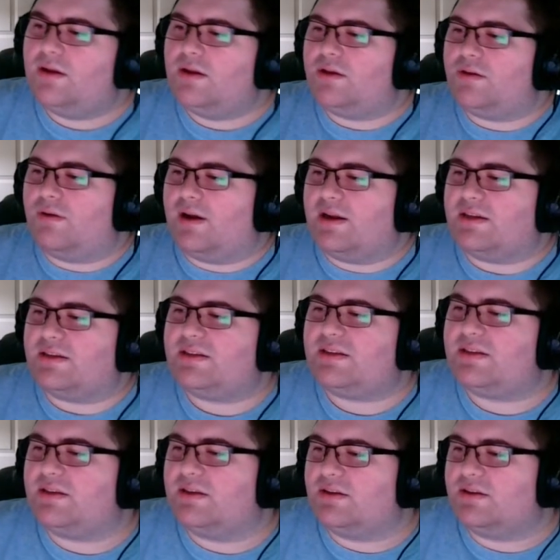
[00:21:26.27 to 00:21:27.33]

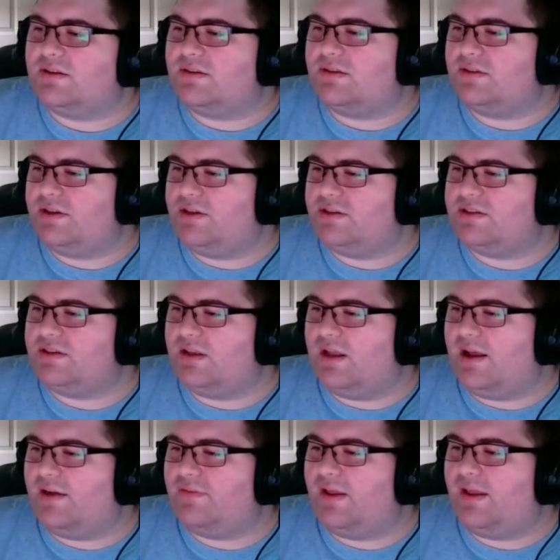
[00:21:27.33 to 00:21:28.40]
Do you still
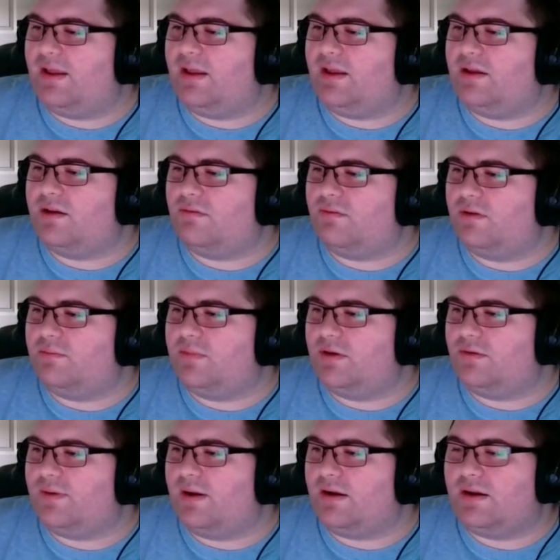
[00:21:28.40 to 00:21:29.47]
have a 1 mil
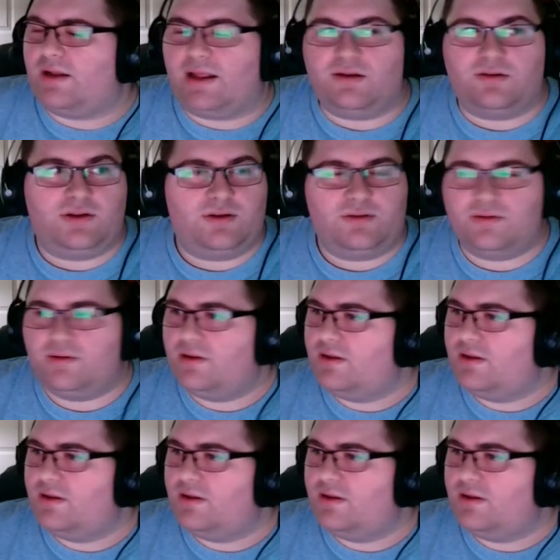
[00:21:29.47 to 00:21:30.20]
record? I don't know.